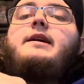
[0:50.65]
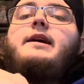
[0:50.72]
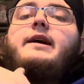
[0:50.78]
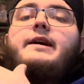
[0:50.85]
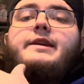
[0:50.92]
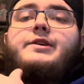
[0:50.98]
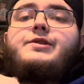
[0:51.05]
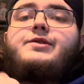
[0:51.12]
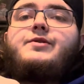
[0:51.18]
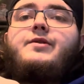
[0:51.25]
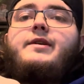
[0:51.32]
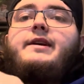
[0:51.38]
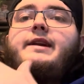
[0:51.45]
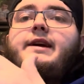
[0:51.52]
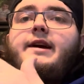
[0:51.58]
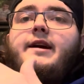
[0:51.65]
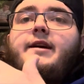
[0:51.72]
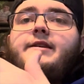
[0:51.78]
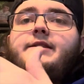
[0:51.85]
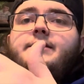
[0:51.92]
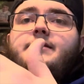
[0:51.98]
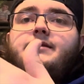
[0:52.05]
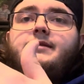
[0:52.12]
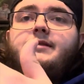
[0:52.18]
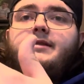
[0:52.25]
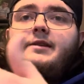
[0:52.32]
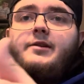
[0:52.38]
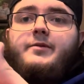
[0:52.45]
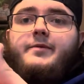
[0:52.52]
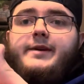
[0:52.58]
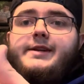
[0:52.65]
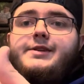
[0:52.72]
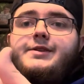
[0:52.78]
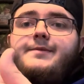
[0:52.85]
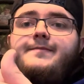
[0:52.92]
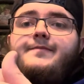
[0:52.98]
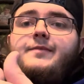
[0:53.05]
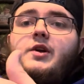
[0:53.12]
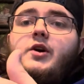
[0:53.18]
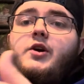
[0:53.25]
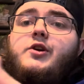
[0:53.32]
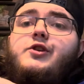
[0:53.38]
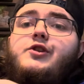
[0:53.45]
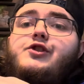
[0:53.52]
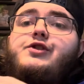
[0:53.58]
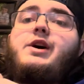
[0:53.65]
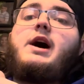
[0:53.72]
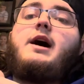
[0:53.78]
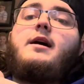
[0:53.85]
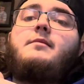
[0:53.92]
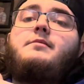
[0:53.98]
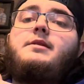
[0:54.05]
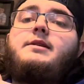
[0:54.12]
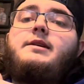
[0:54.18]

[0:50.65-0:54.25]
in the story, the character Louise, her job